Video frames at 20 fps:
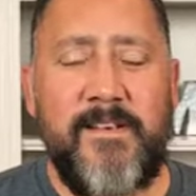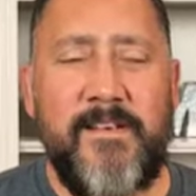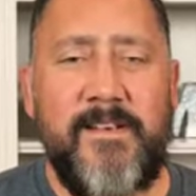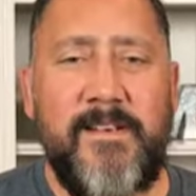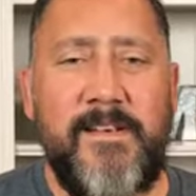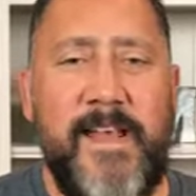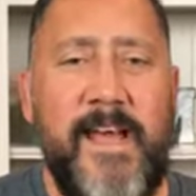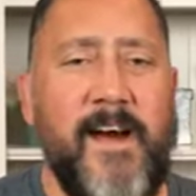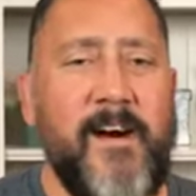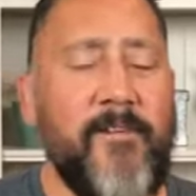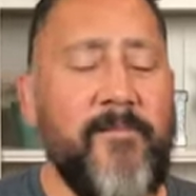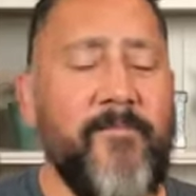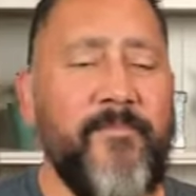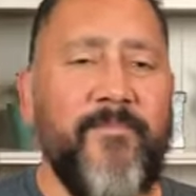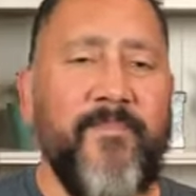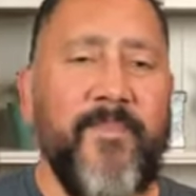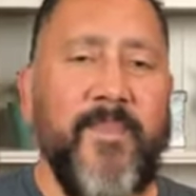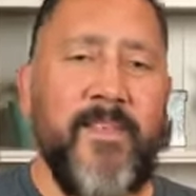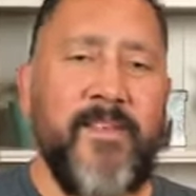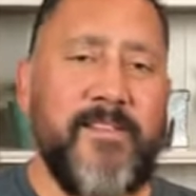Now,
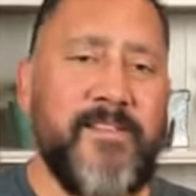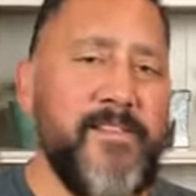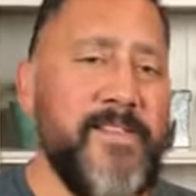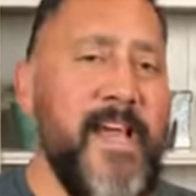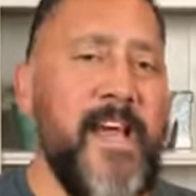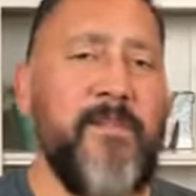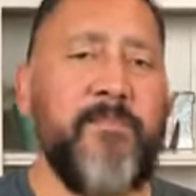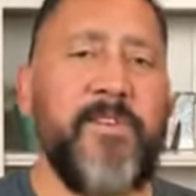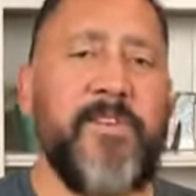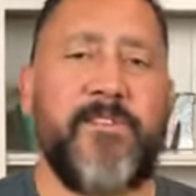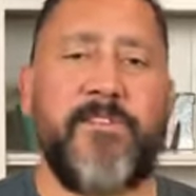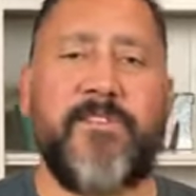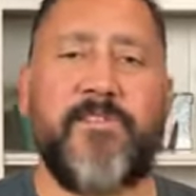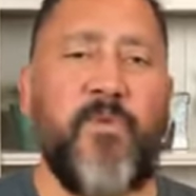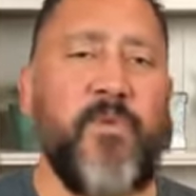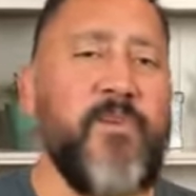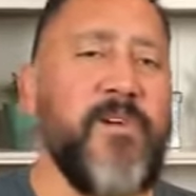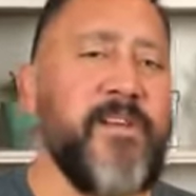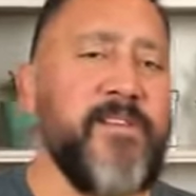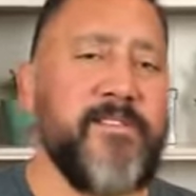Samuel's
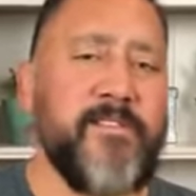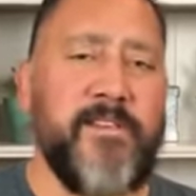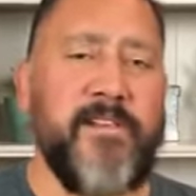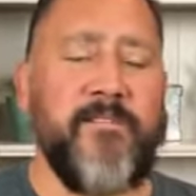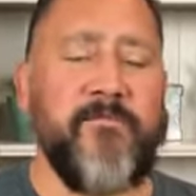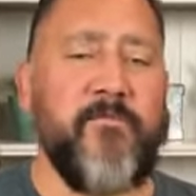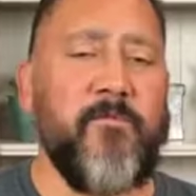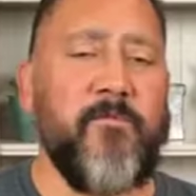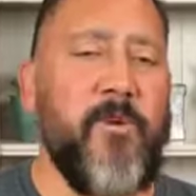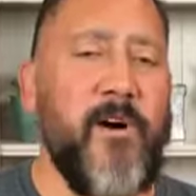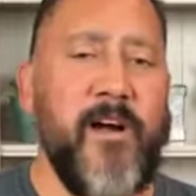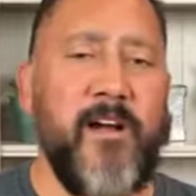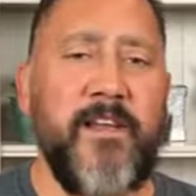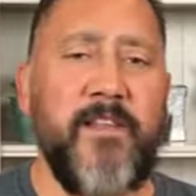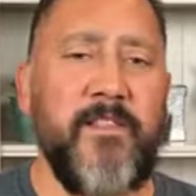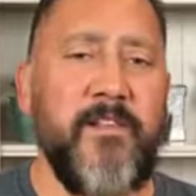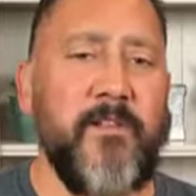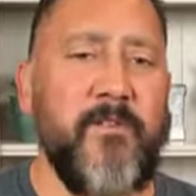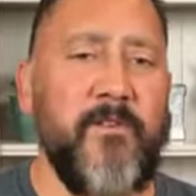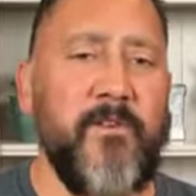boys didn't walk
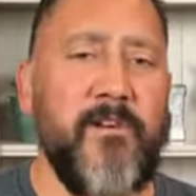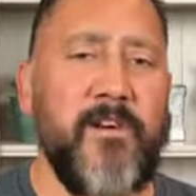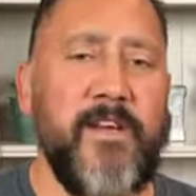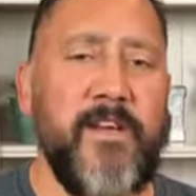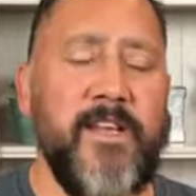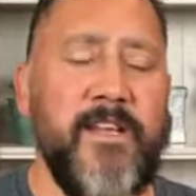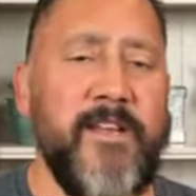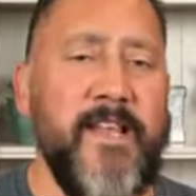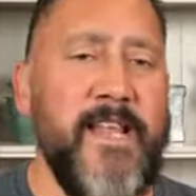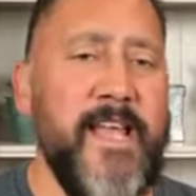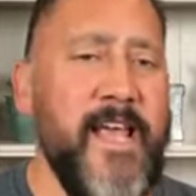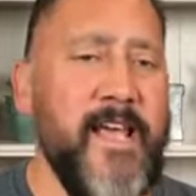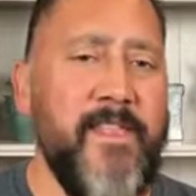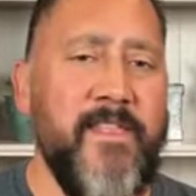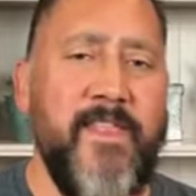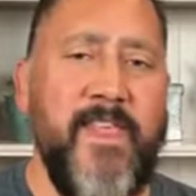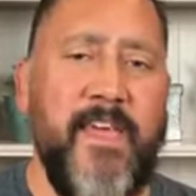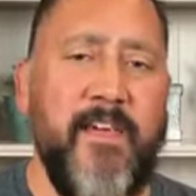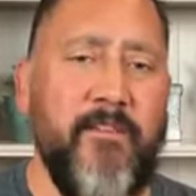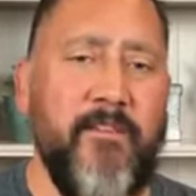in the Lord, and,
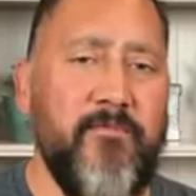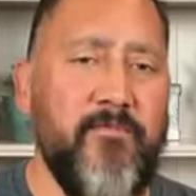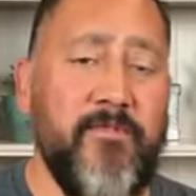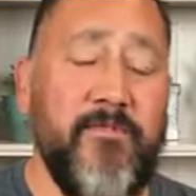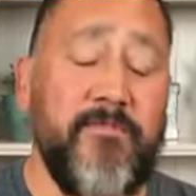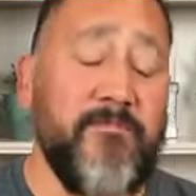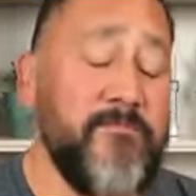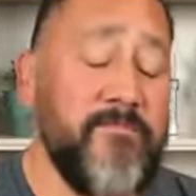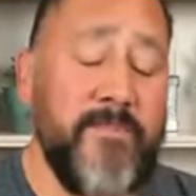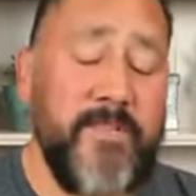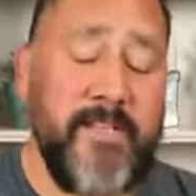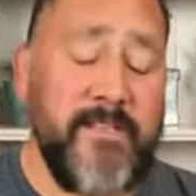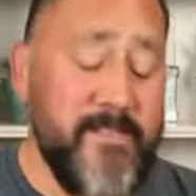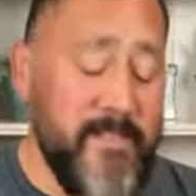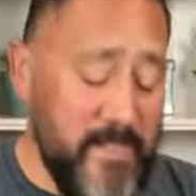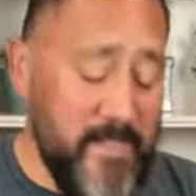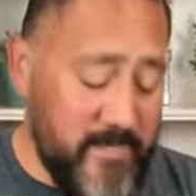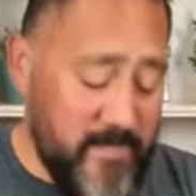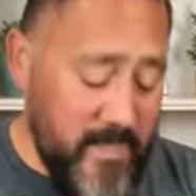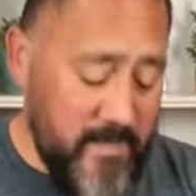and they were, it
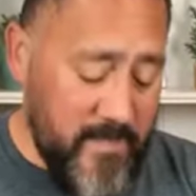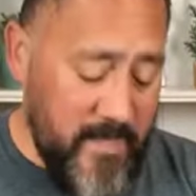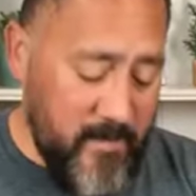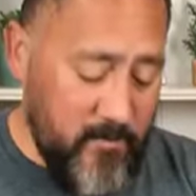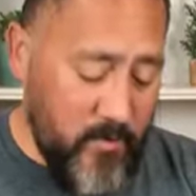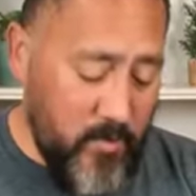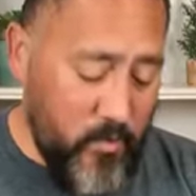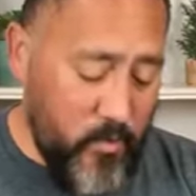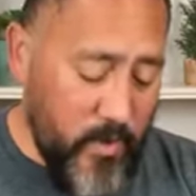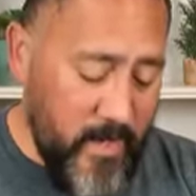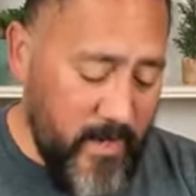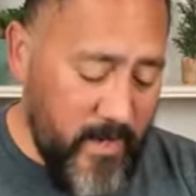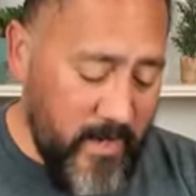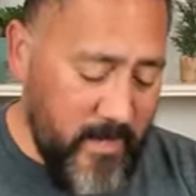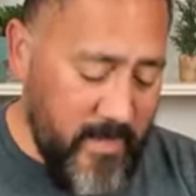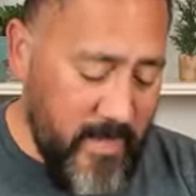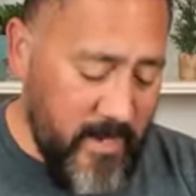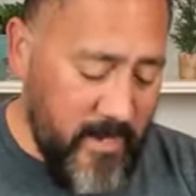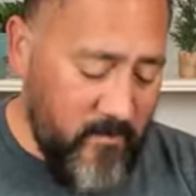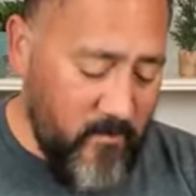says that they were
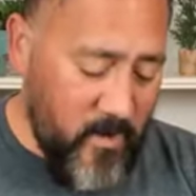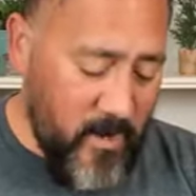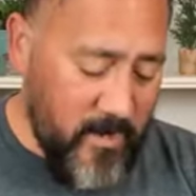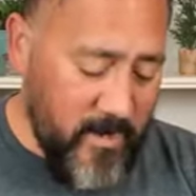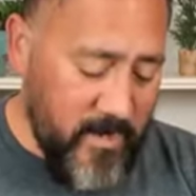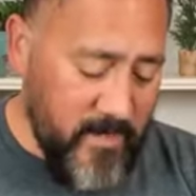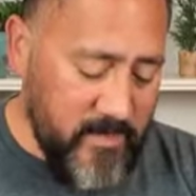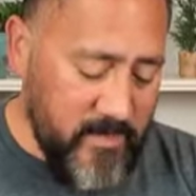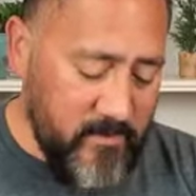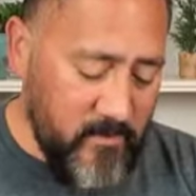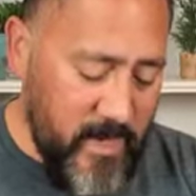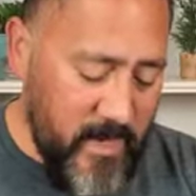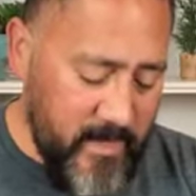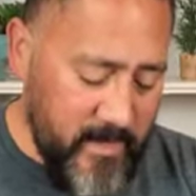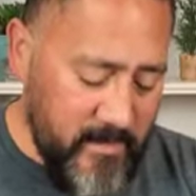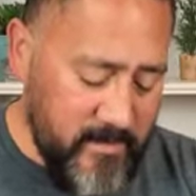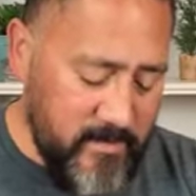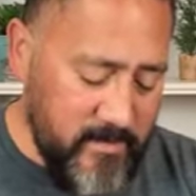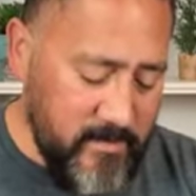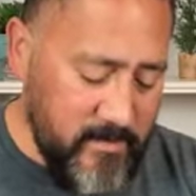wicked. They didn't walk in his
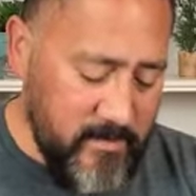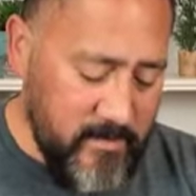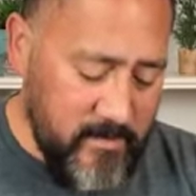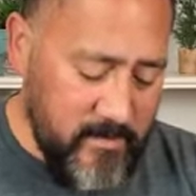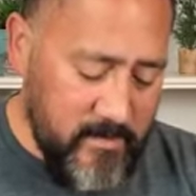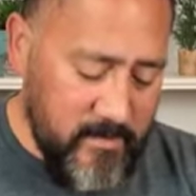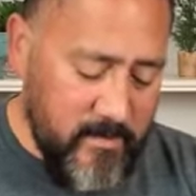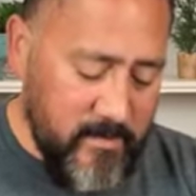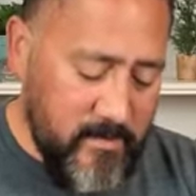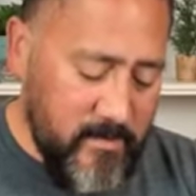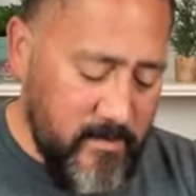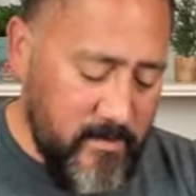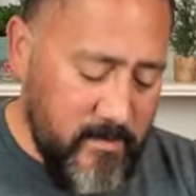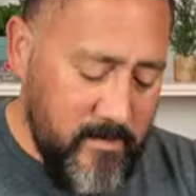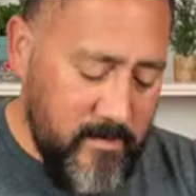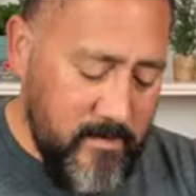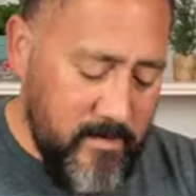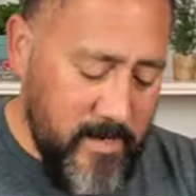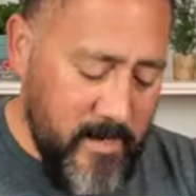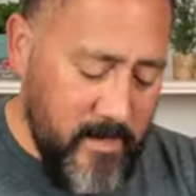ways.
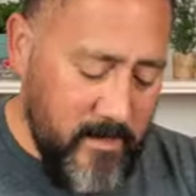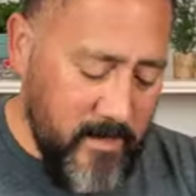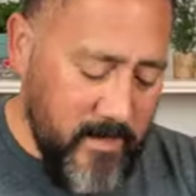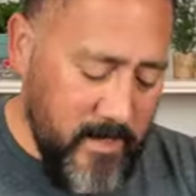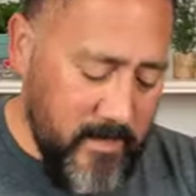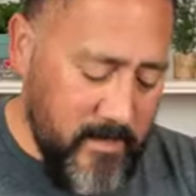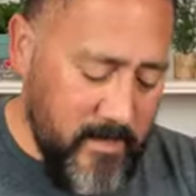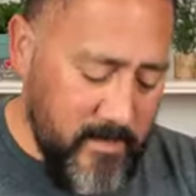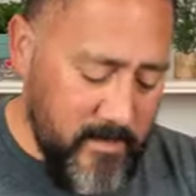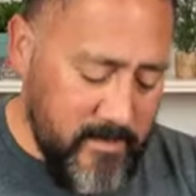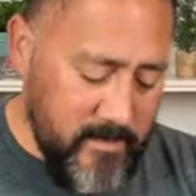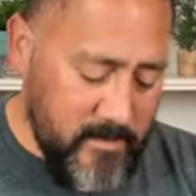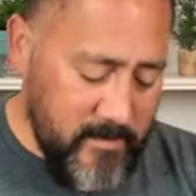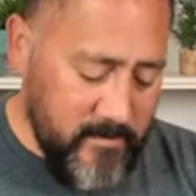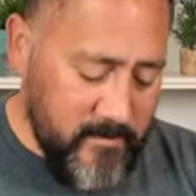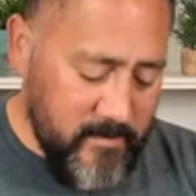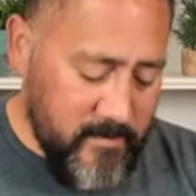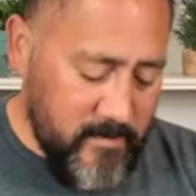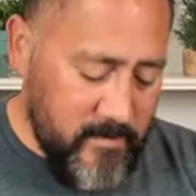Now look at this.